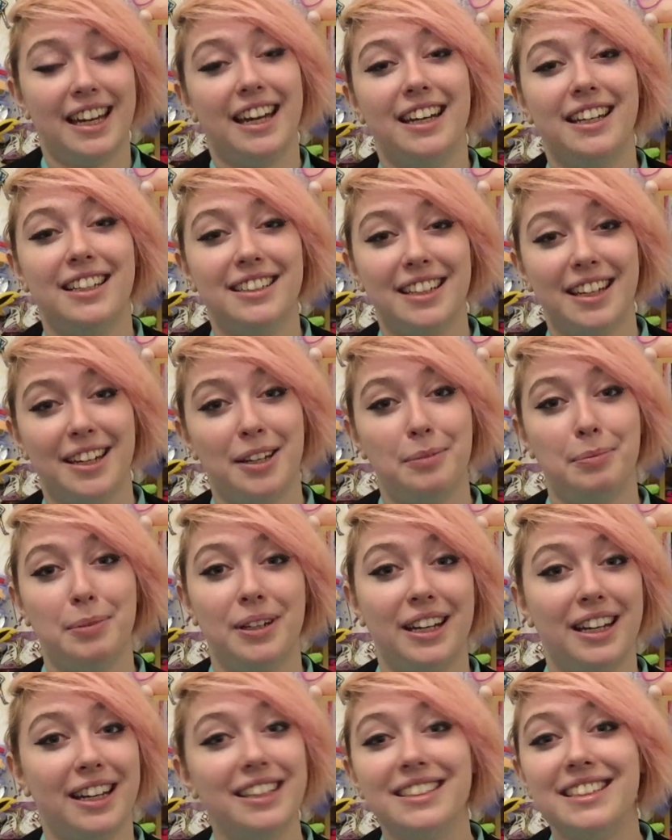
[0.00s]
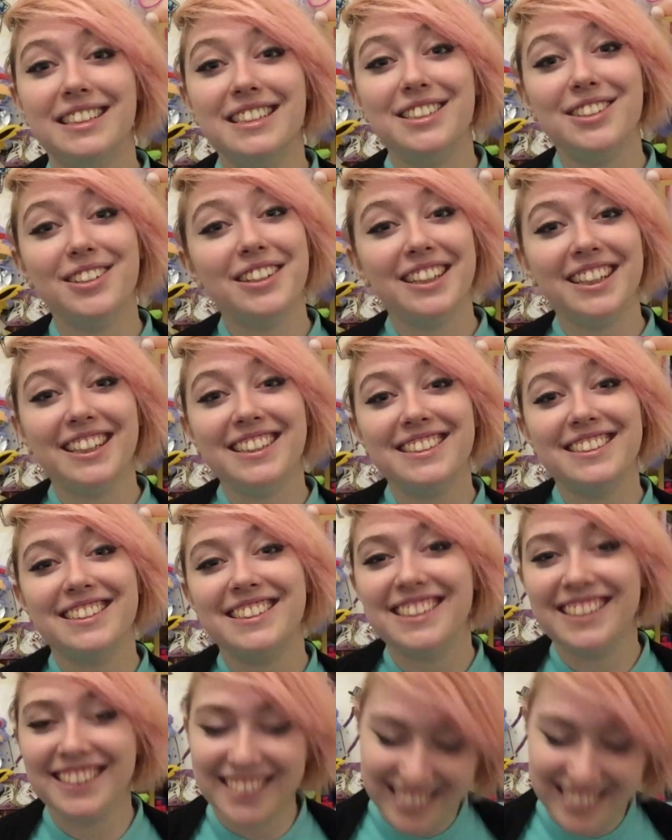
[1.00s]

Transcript: and I hope you guys enjoy this.